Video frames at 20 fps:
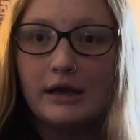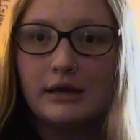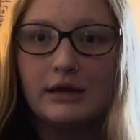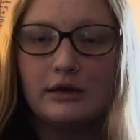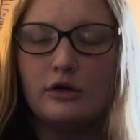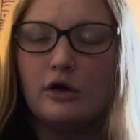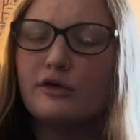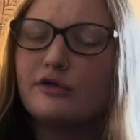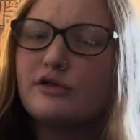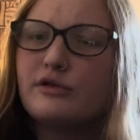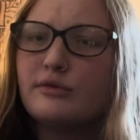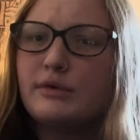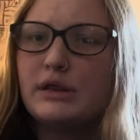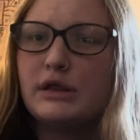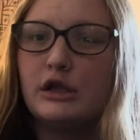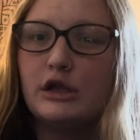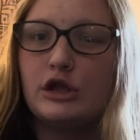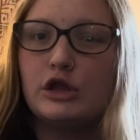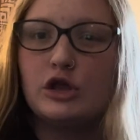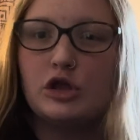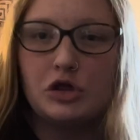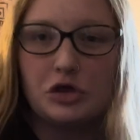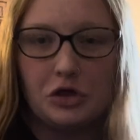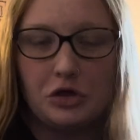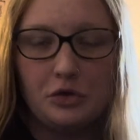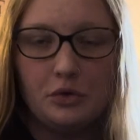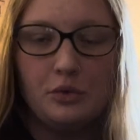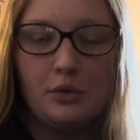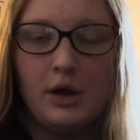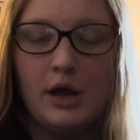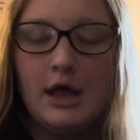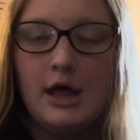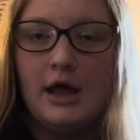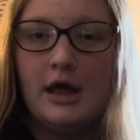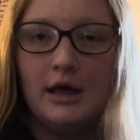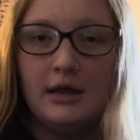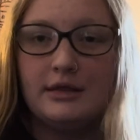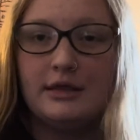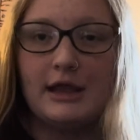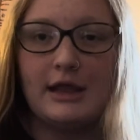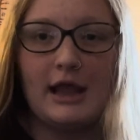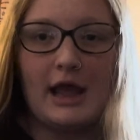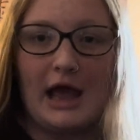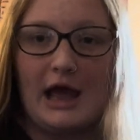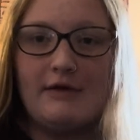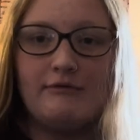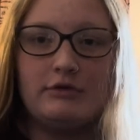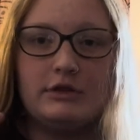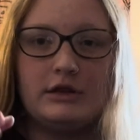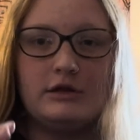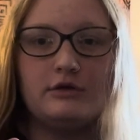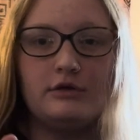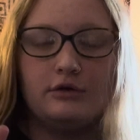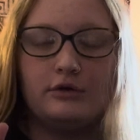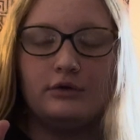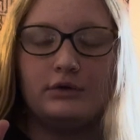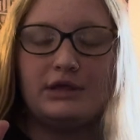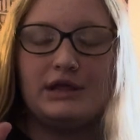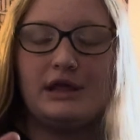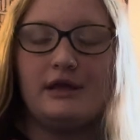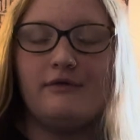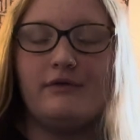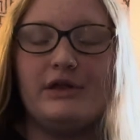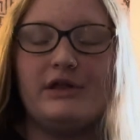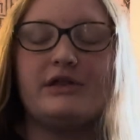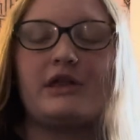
And also in the queue, they have little TVs.